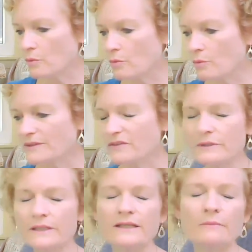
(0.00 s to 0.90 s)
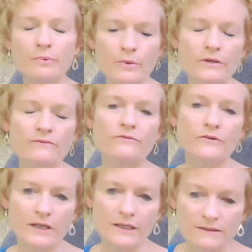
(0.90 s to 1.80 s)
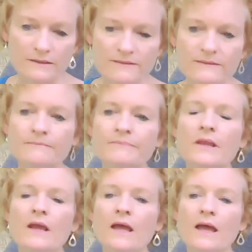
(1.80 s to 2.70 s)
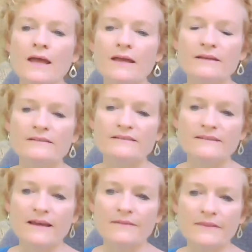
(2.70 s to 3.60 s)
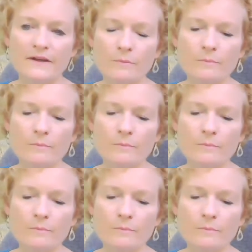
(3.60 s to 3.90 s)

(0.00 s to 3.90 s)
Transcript: what's really important for kids is that they're